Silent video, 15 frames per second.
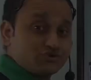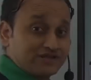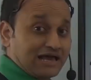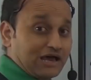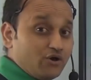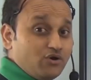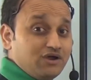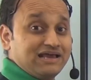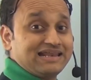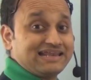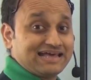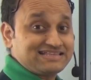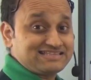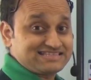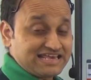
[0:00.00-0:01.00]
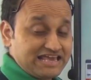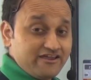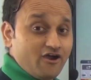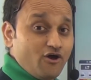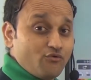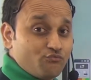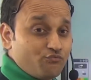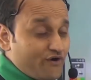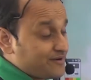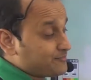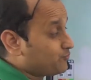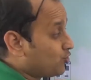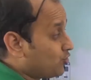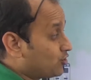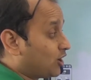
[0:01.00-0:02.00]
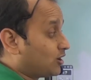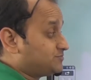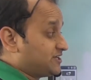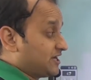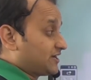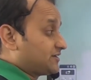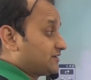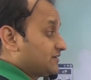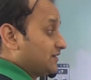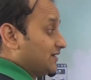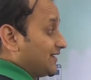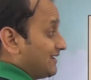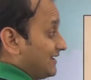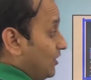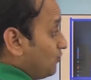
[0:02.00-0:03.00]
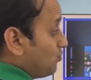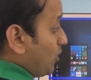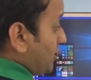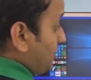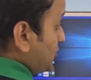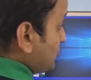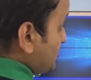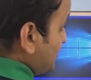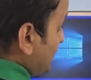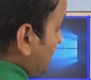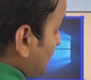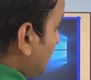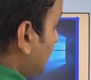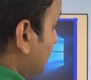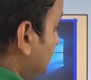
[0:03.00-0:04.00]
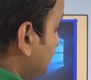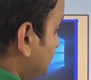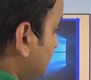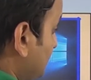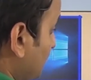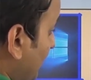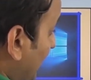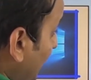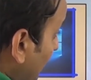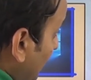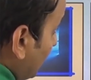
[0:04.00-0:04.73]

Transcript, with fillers: now let's see one more object. Now what do you see here? Well,